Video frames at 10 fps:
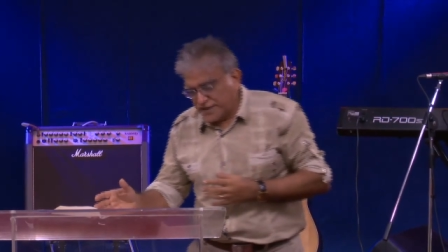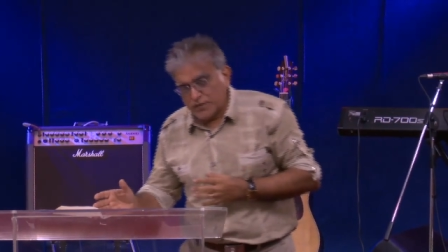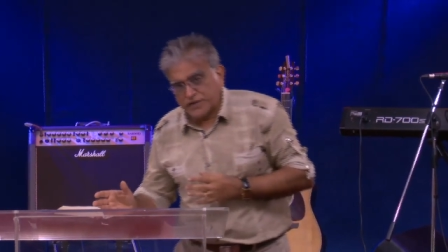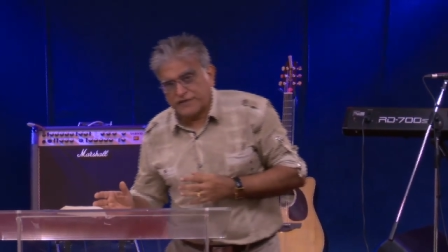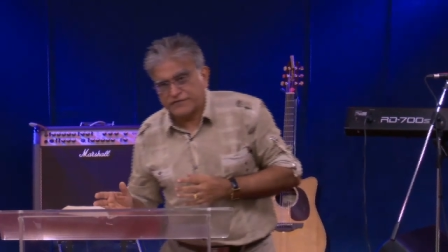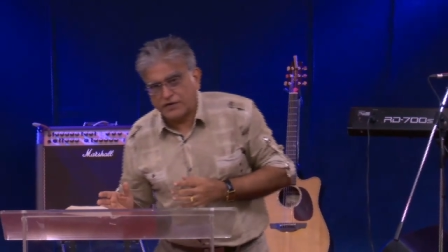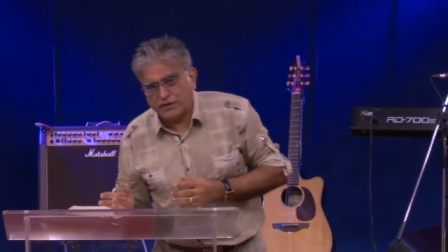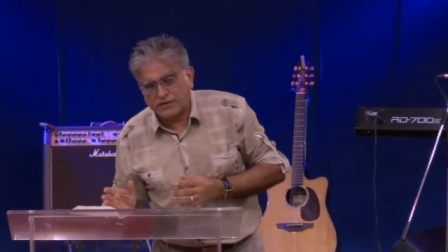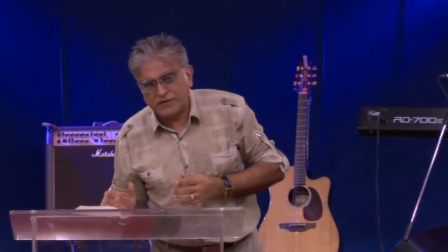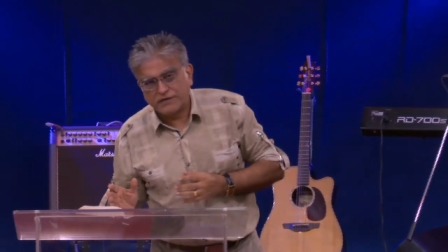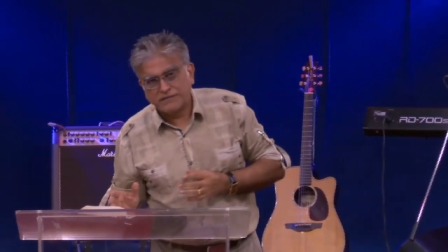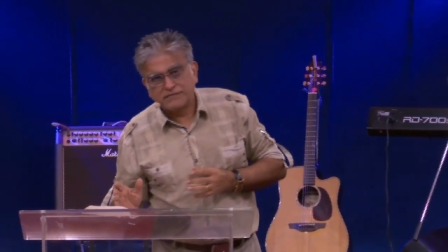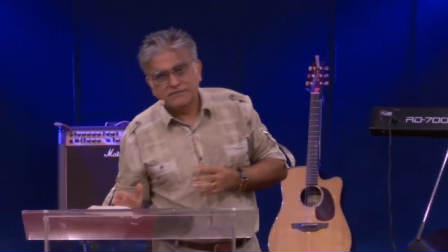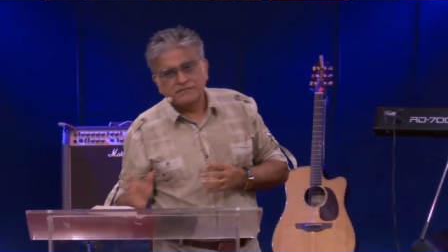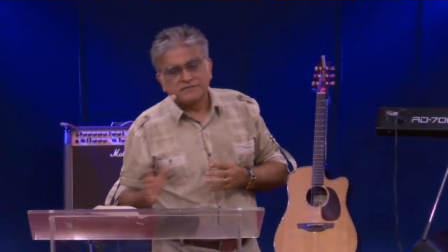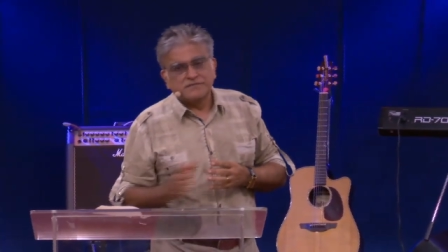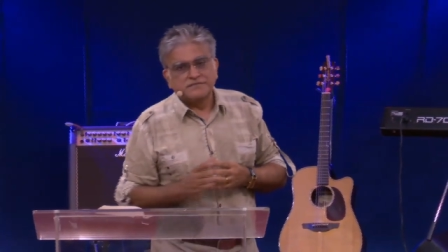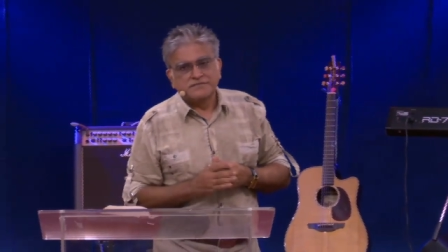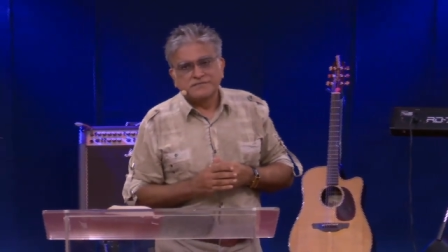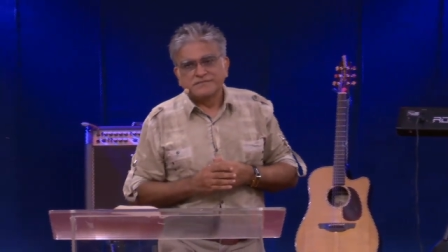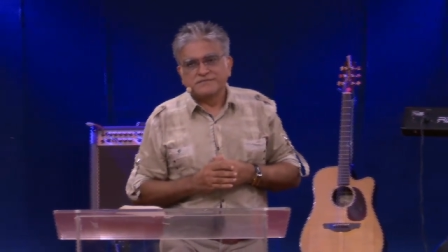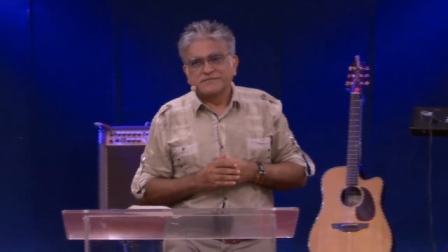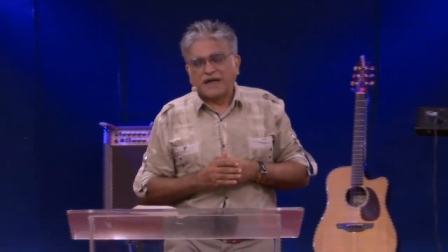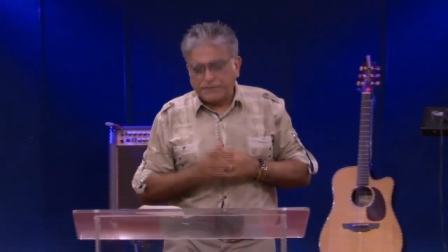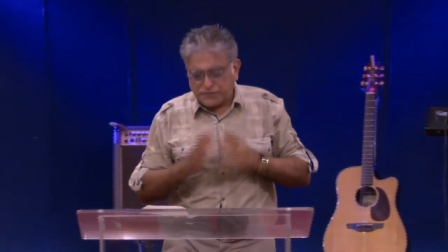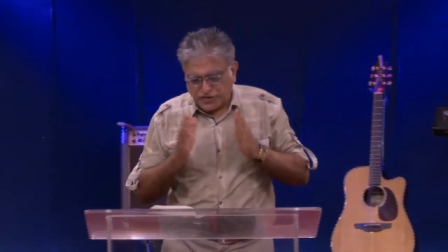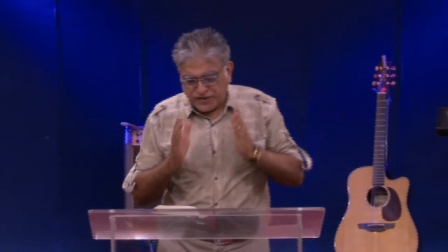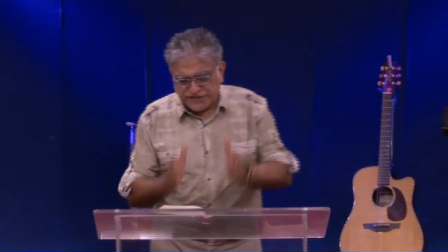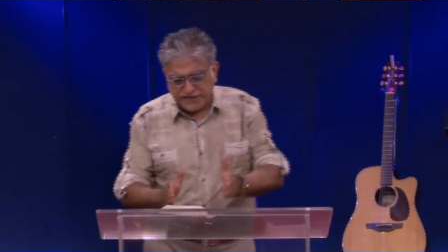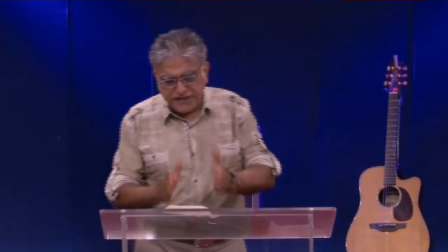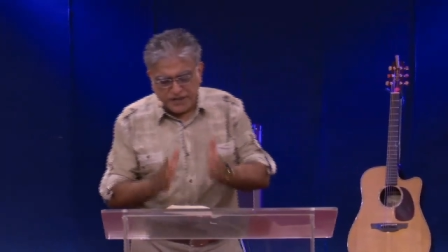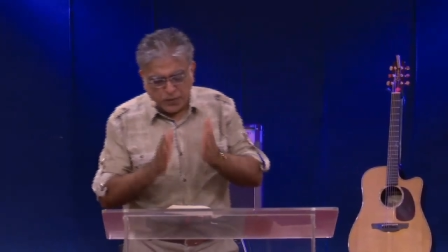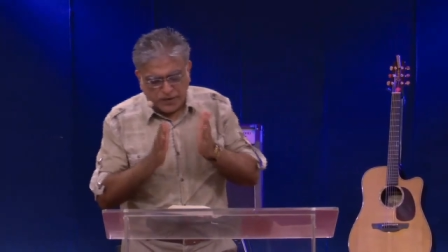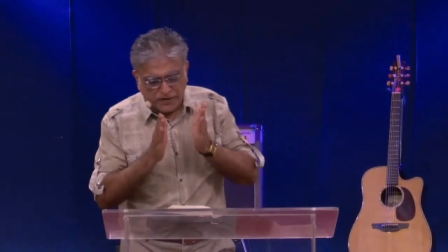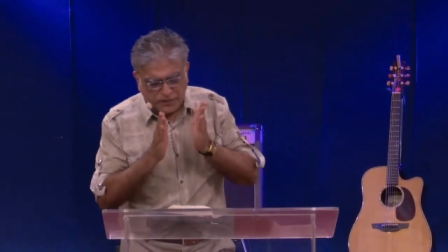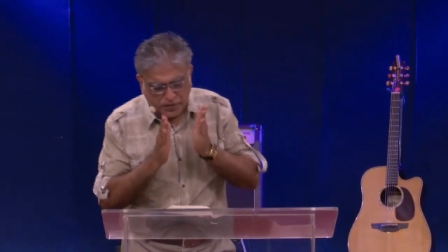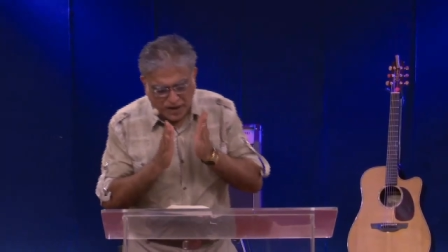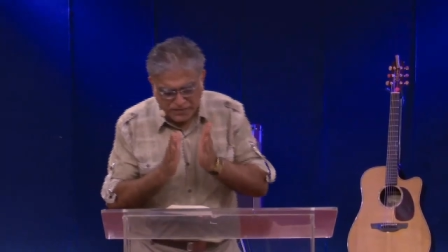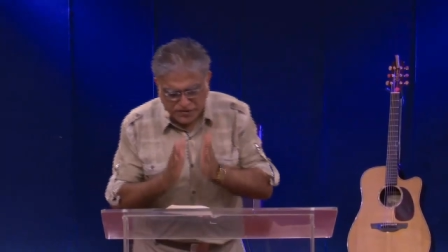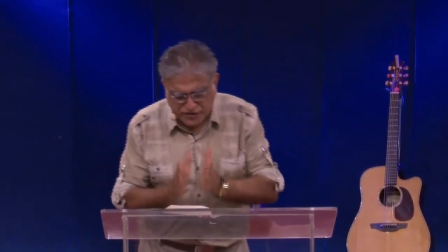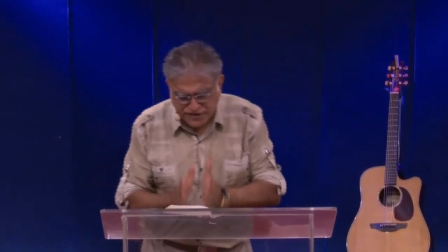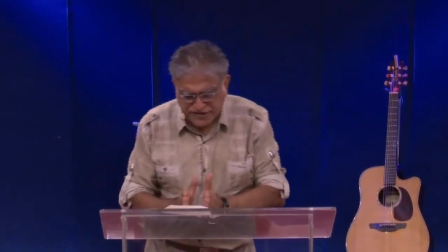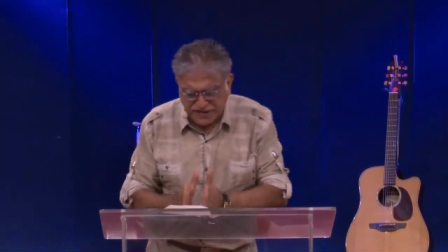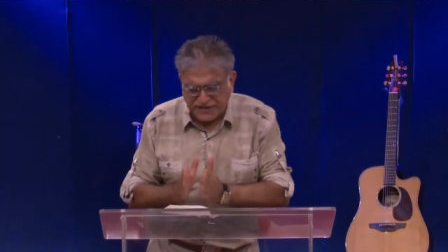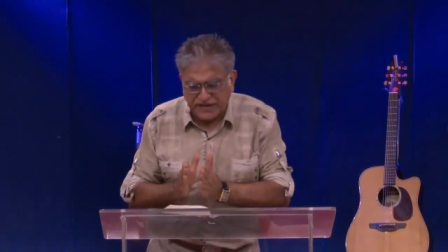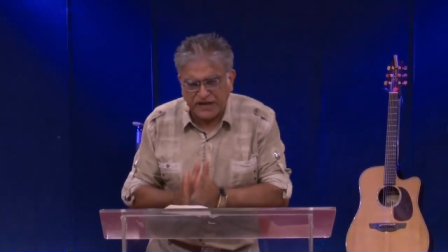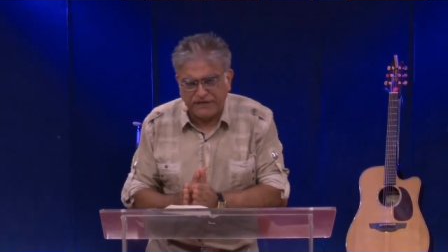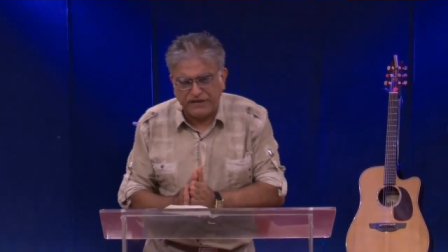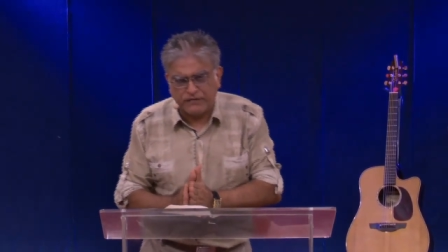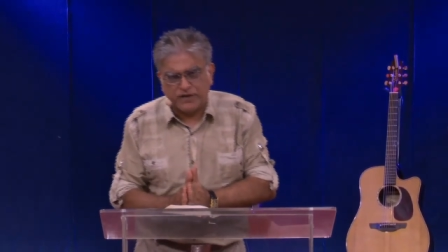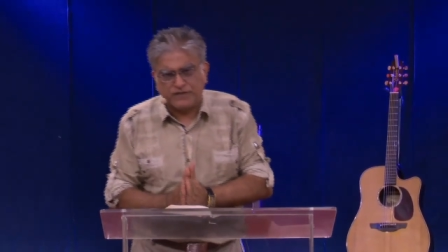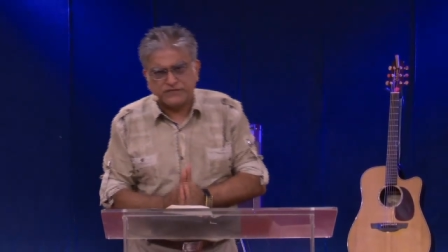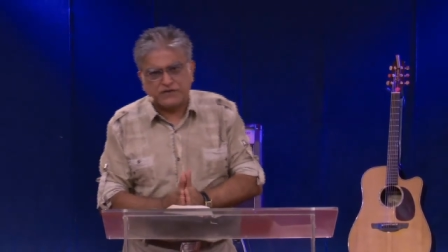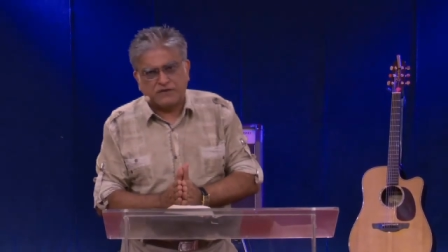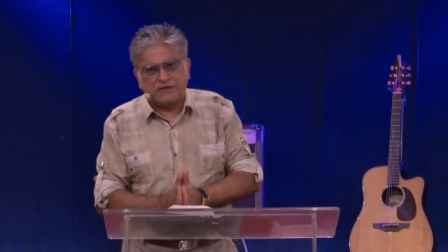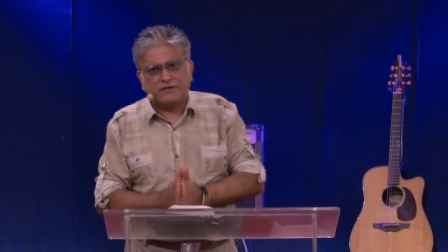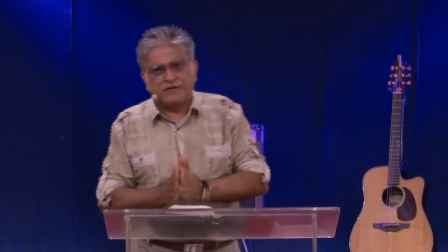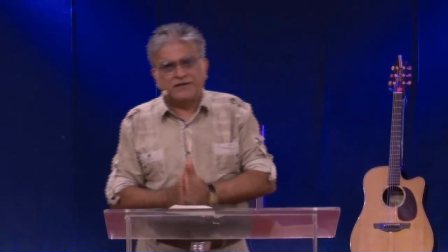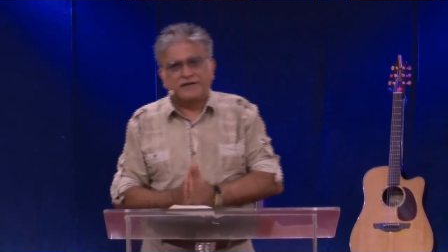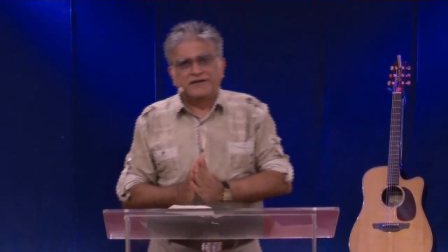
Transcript: in the Word of God. I'm trusting in the Word of God. I'm trusting in the living Word of God.